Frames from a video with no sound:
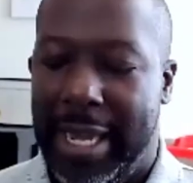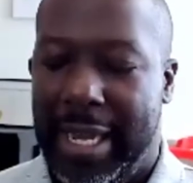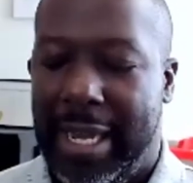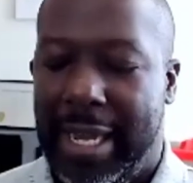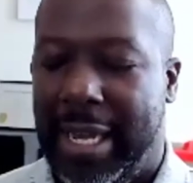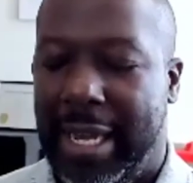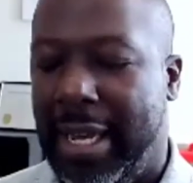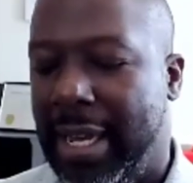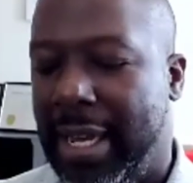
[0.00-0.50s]

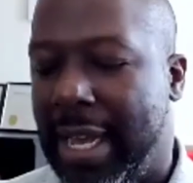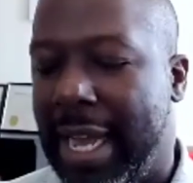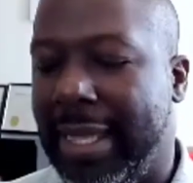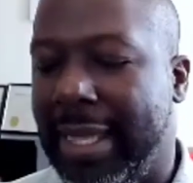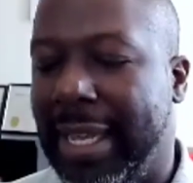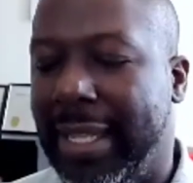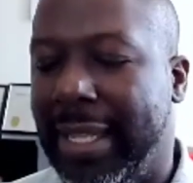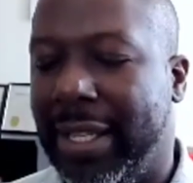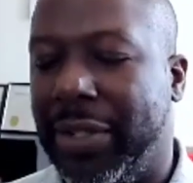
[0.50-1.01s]
I
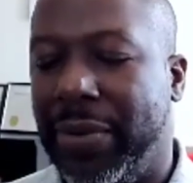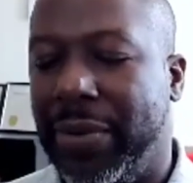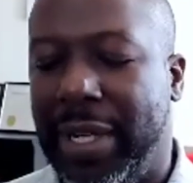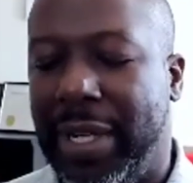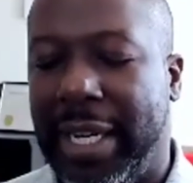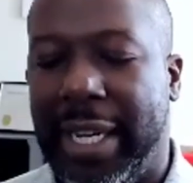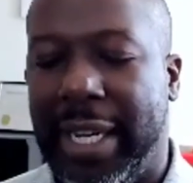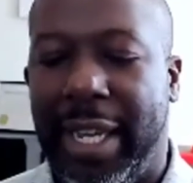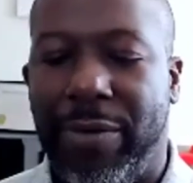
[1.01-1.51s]
think this one
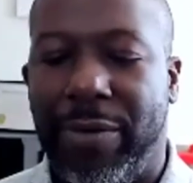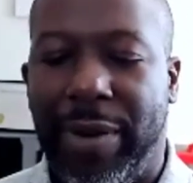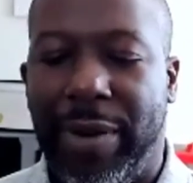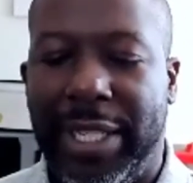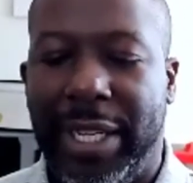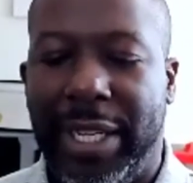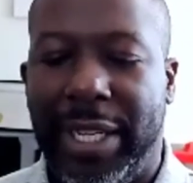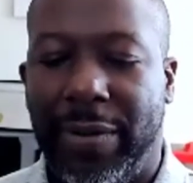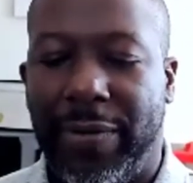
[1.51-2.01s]
again
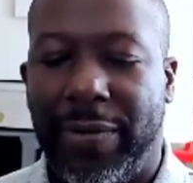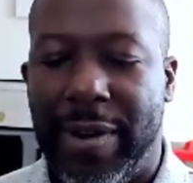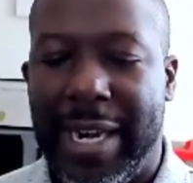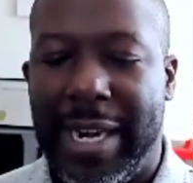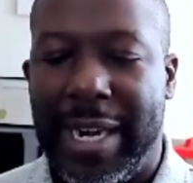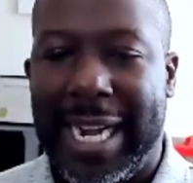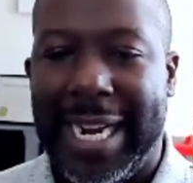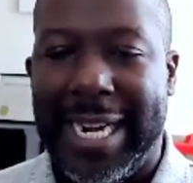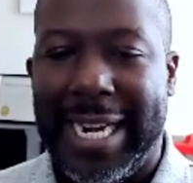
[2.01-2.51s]
retailed for
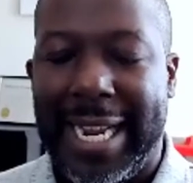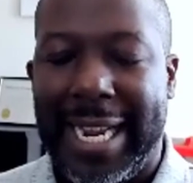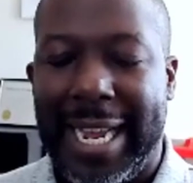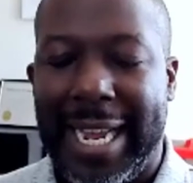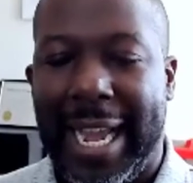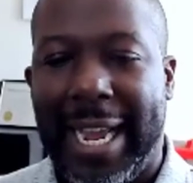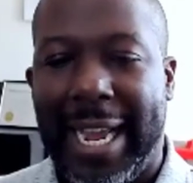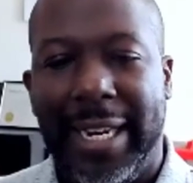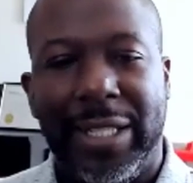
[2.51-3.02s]

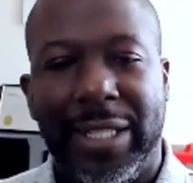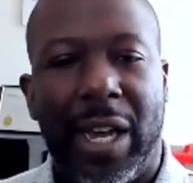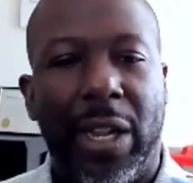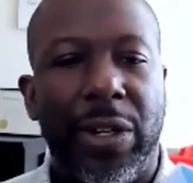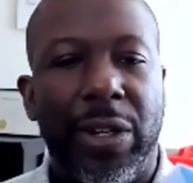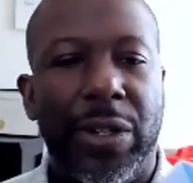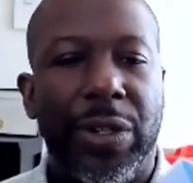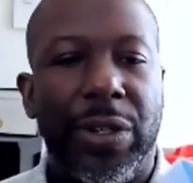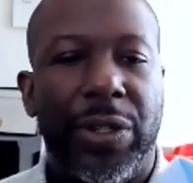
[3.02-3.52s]

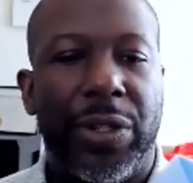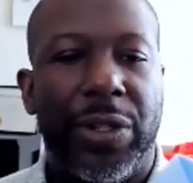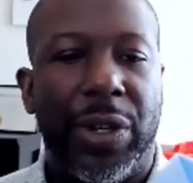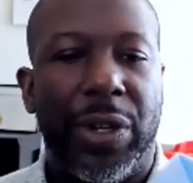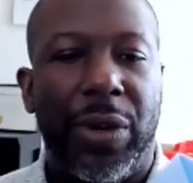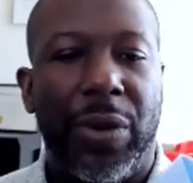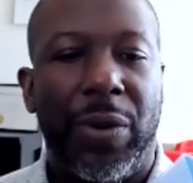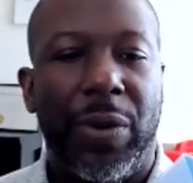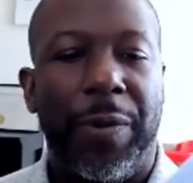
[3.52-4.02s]
$98.
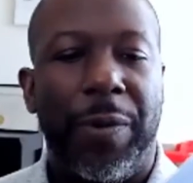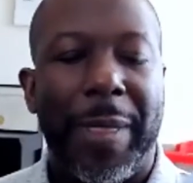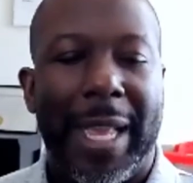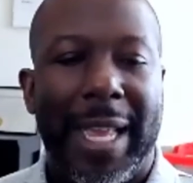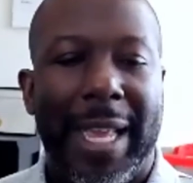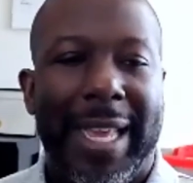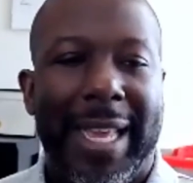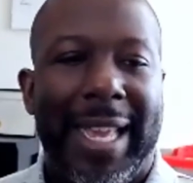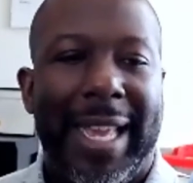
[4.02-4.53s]
So,
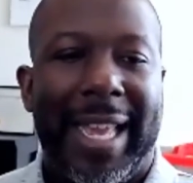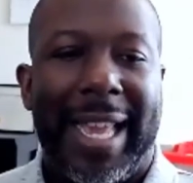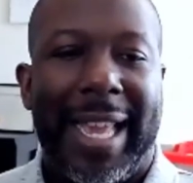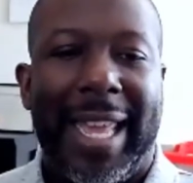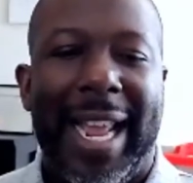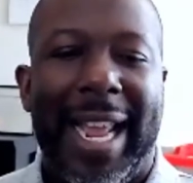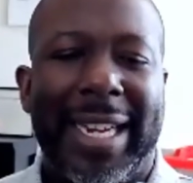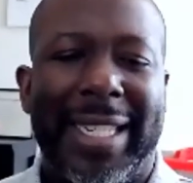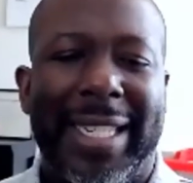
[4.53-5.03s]
and
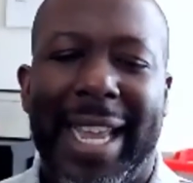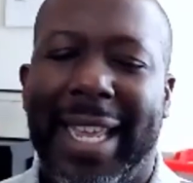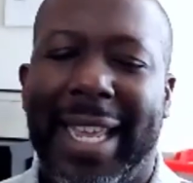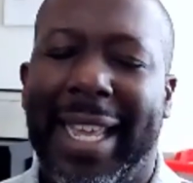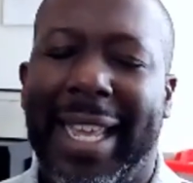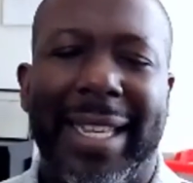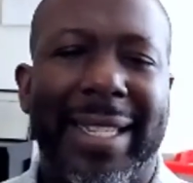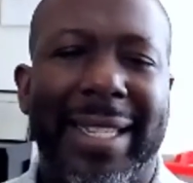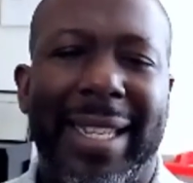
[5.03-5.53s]
actually I had like
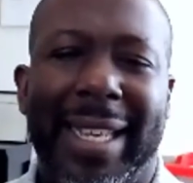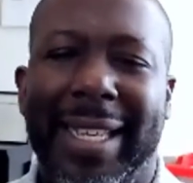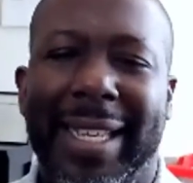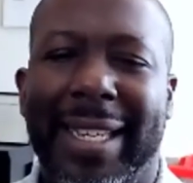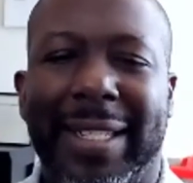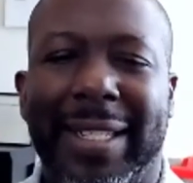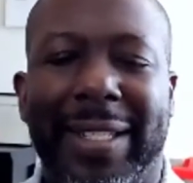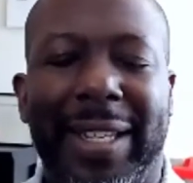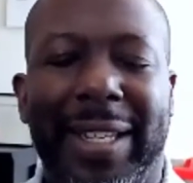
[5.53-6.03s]
I think a
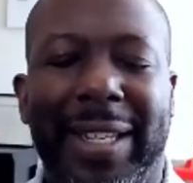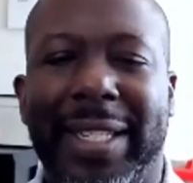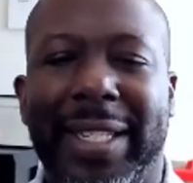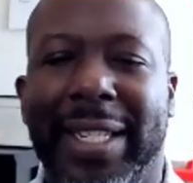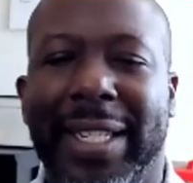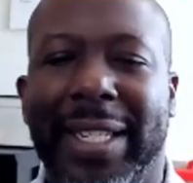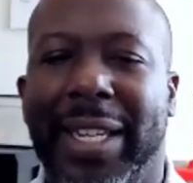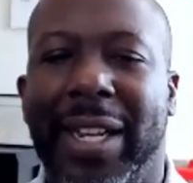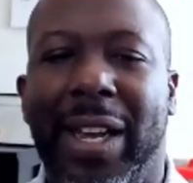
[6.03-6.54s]
$60
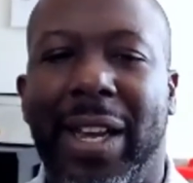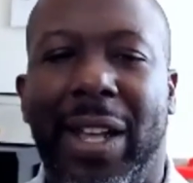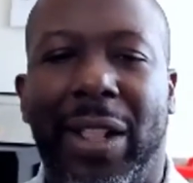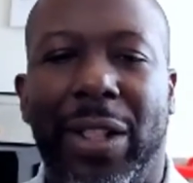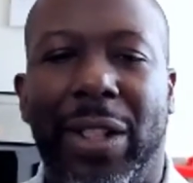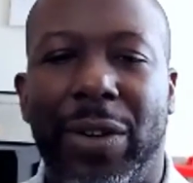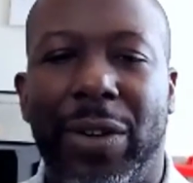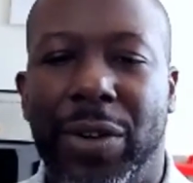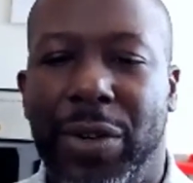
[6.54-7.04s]

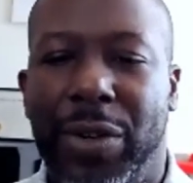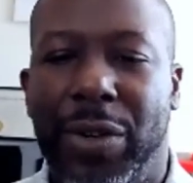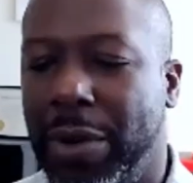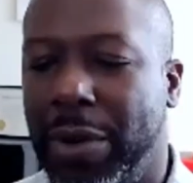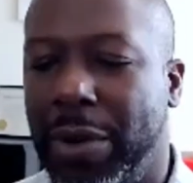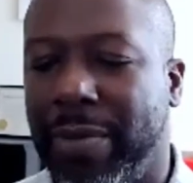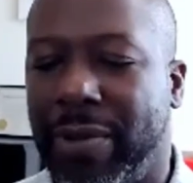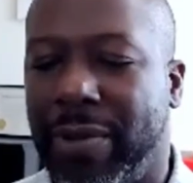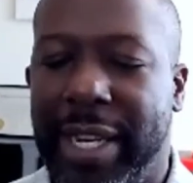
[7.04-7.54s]
Nordstrom
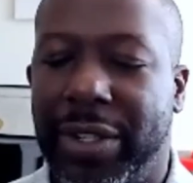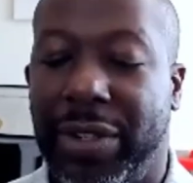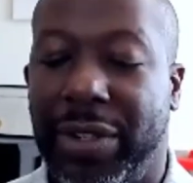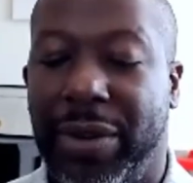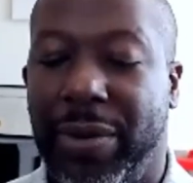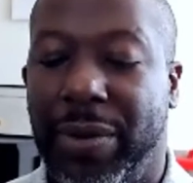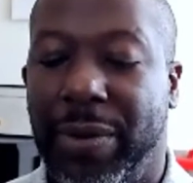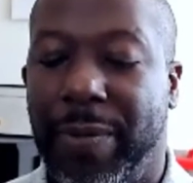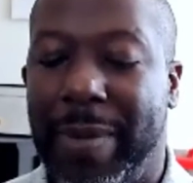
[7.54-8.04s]
credit. So